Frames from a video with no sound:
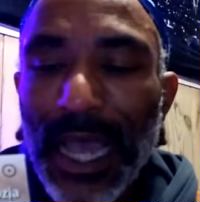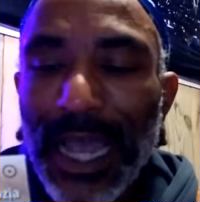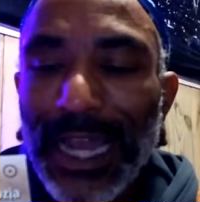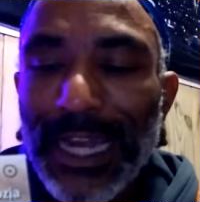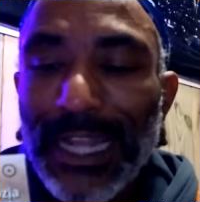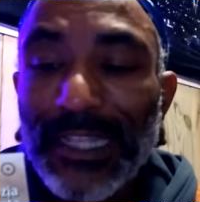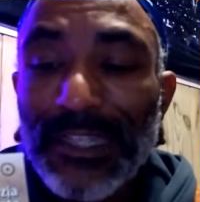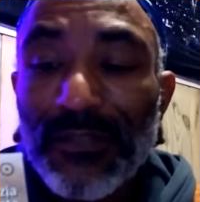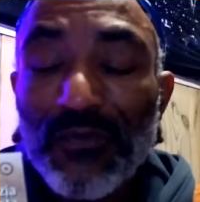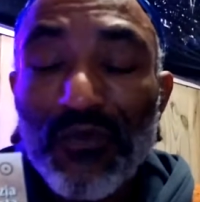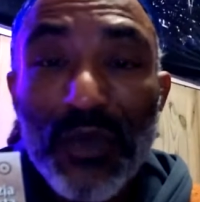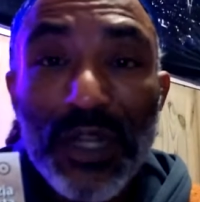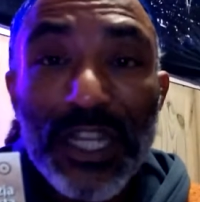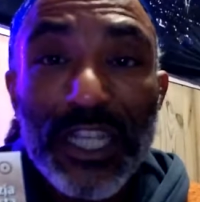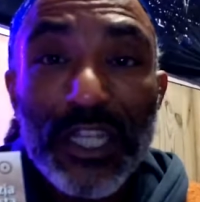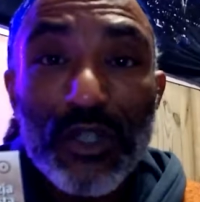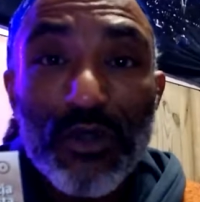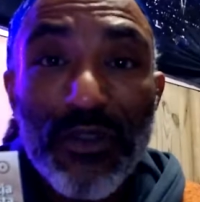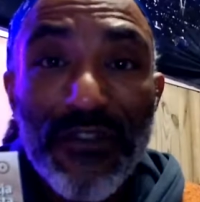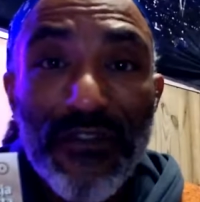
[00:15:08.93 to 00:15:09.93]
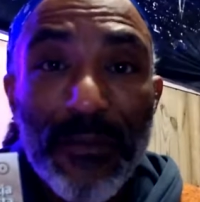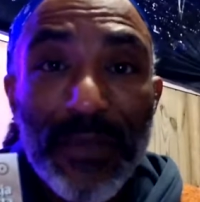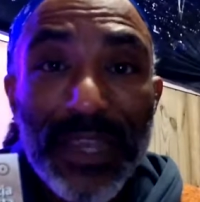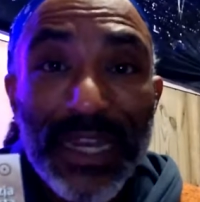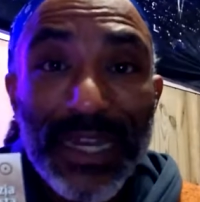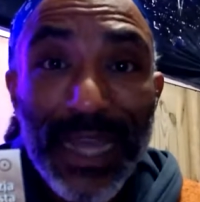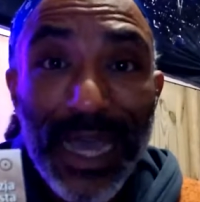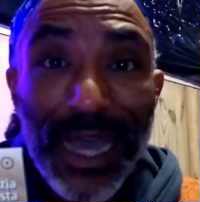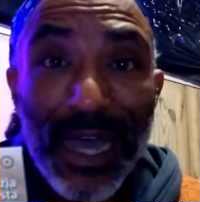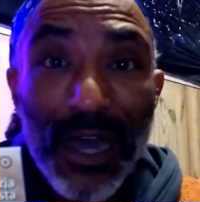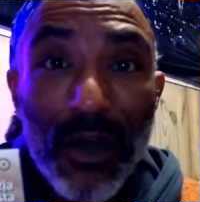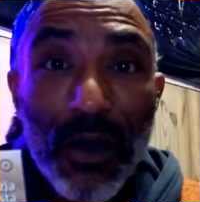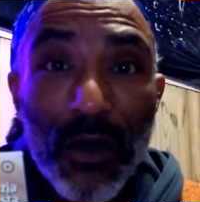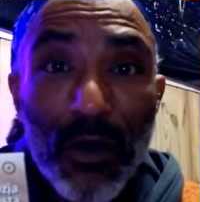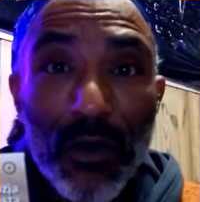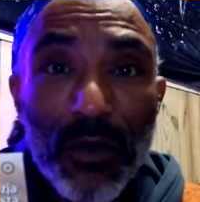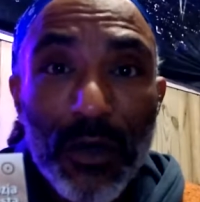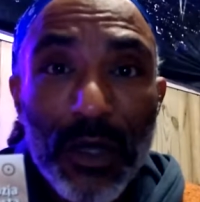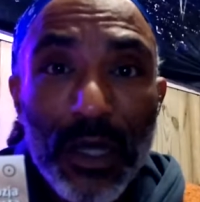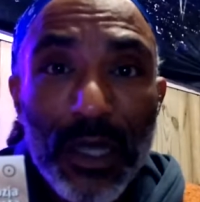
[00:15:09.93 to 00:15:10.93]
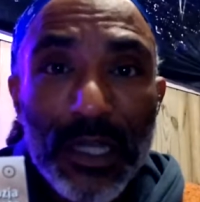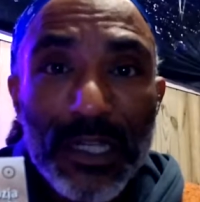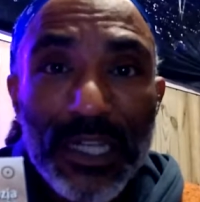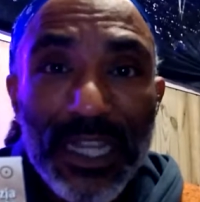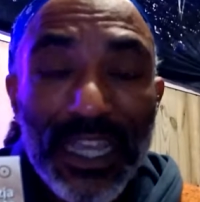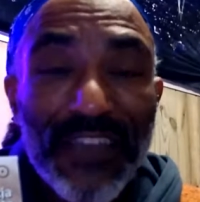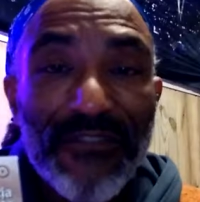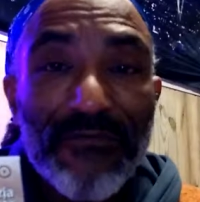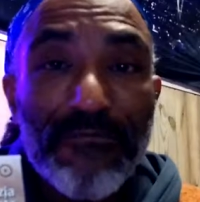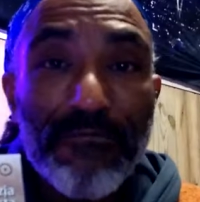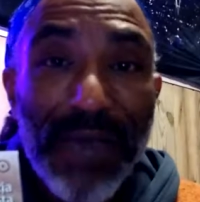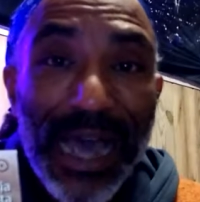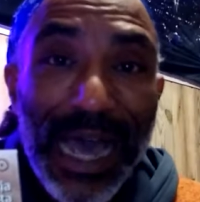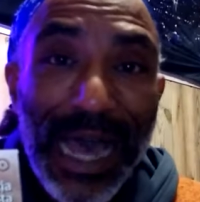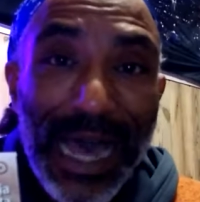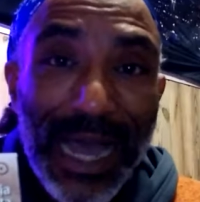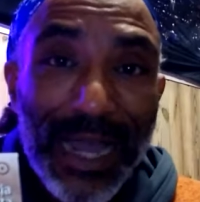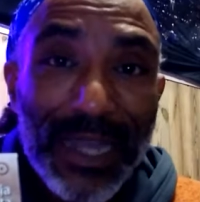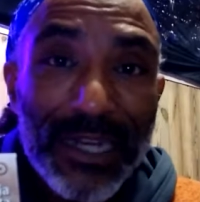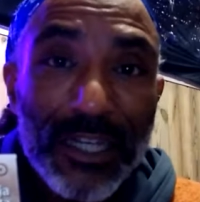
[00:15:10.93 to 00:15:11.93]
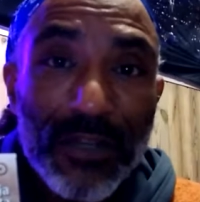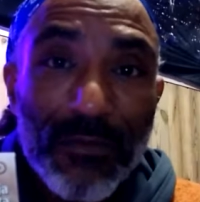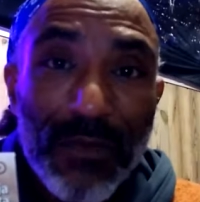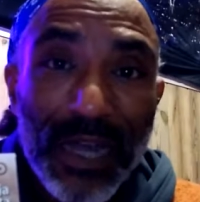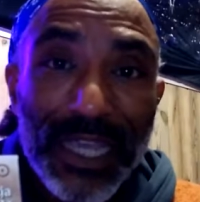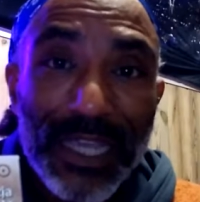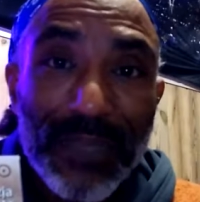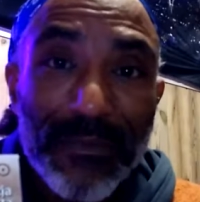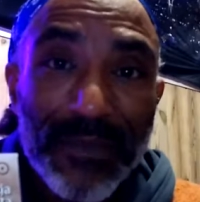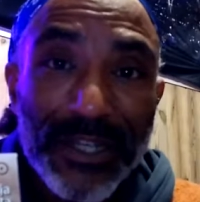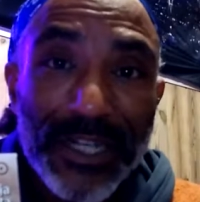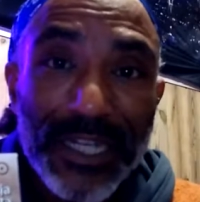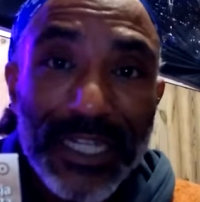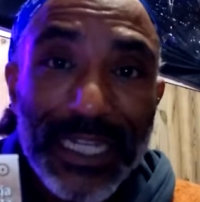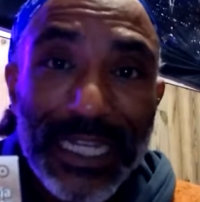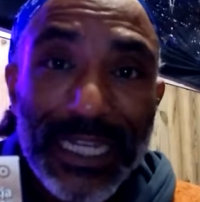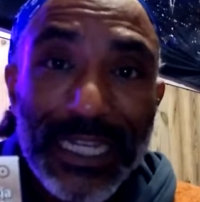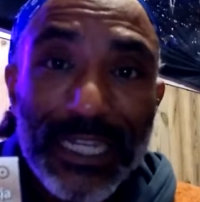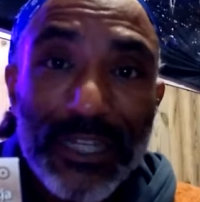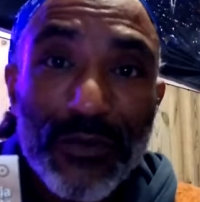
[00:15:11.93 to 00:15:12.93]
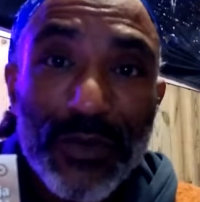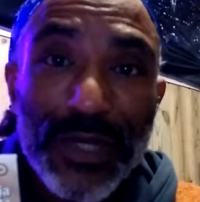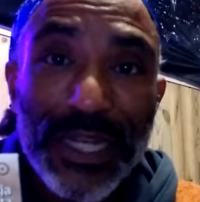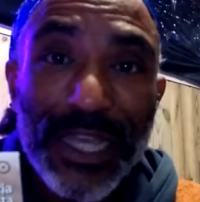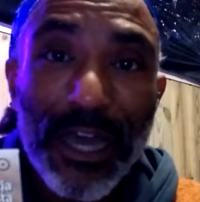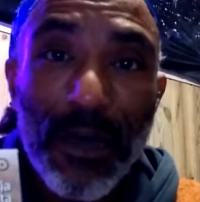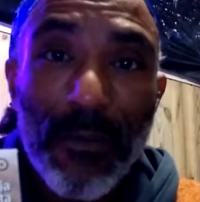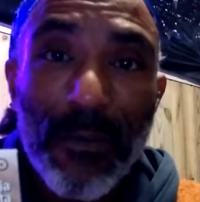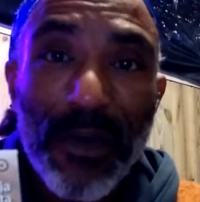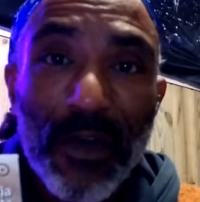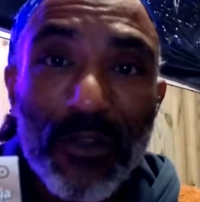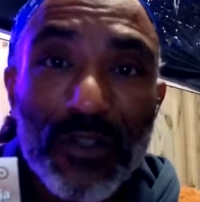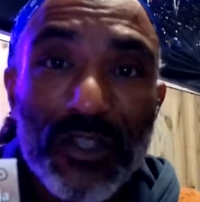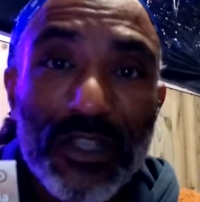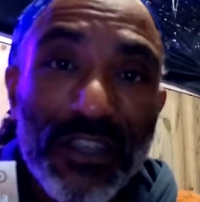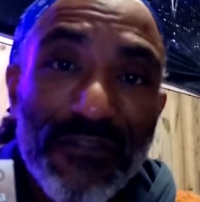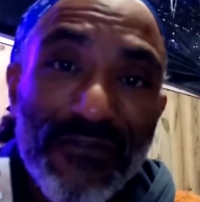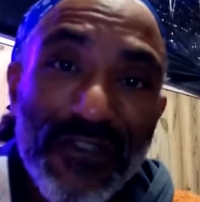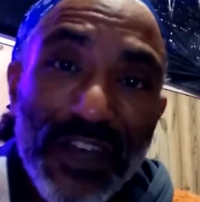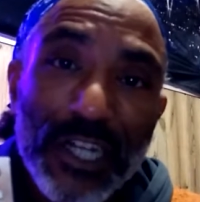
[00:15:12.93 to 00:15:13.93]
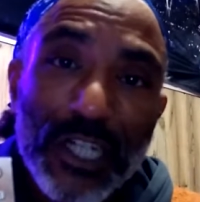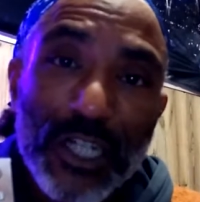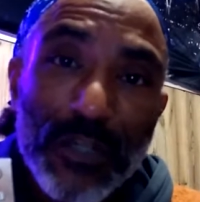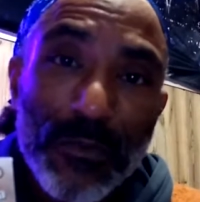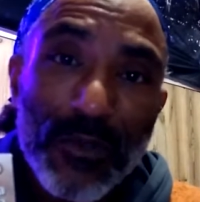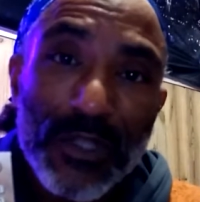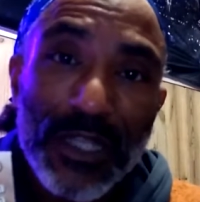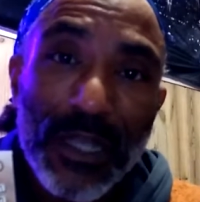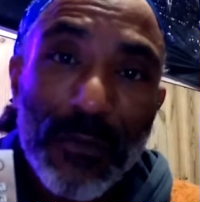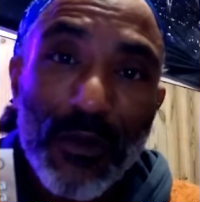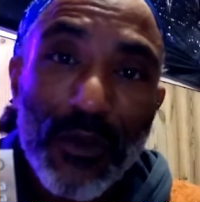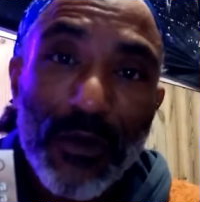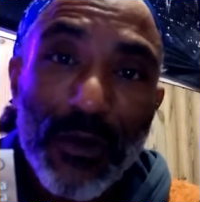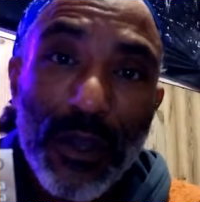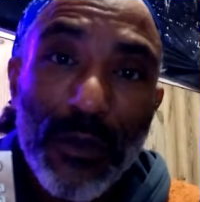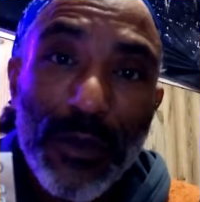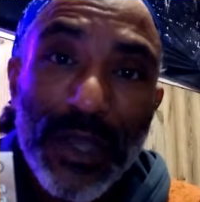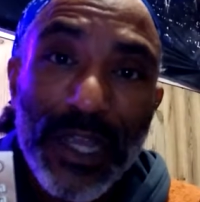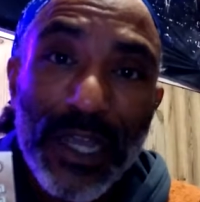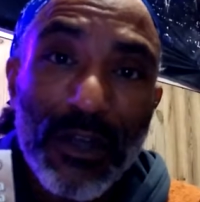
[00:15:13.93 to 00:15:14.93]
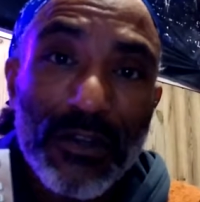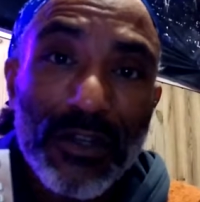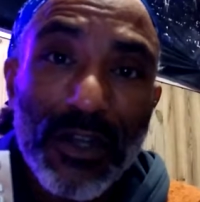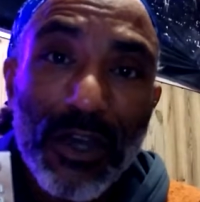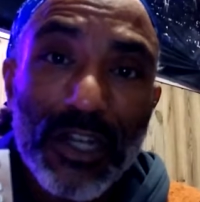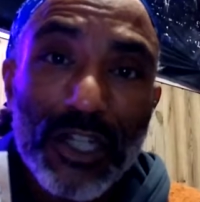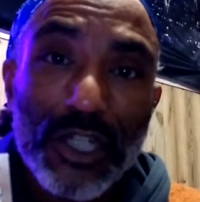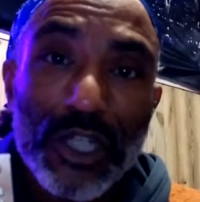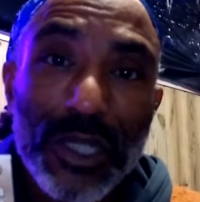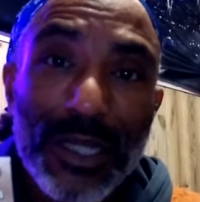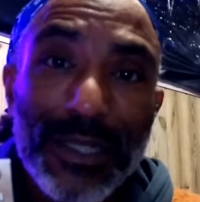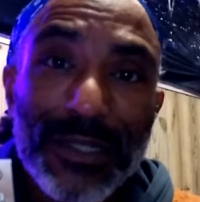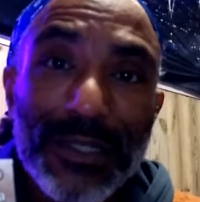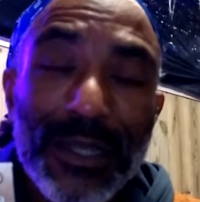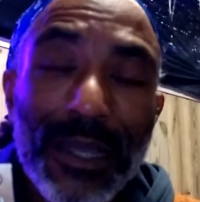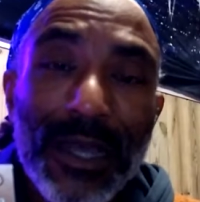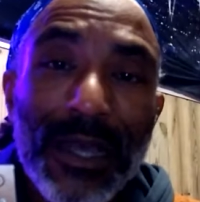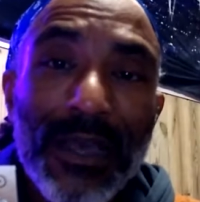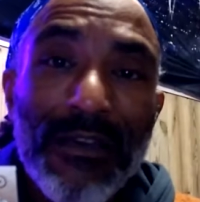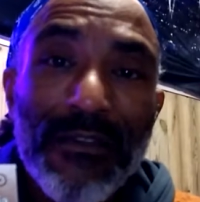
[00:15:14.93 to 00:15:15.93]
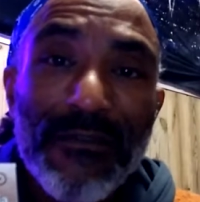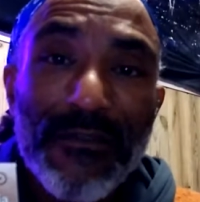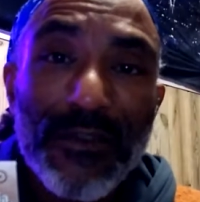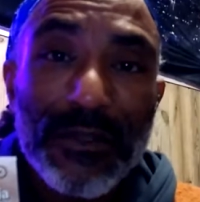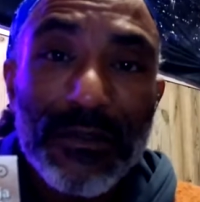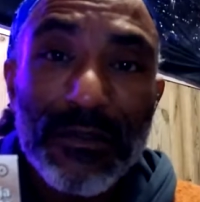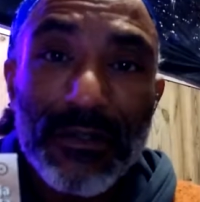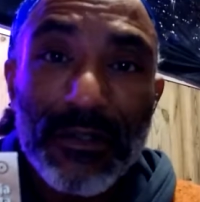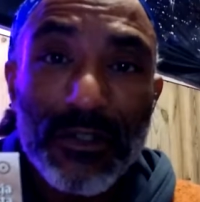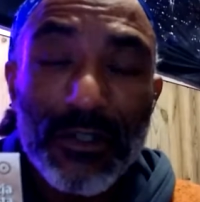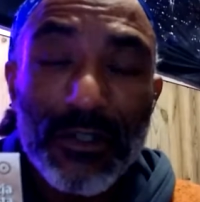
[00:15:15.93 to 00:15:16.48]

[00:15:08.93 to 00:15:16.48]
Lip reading: And it's really driven me now to give back to my community, to really help out. So the vegetables I'm growing are not just for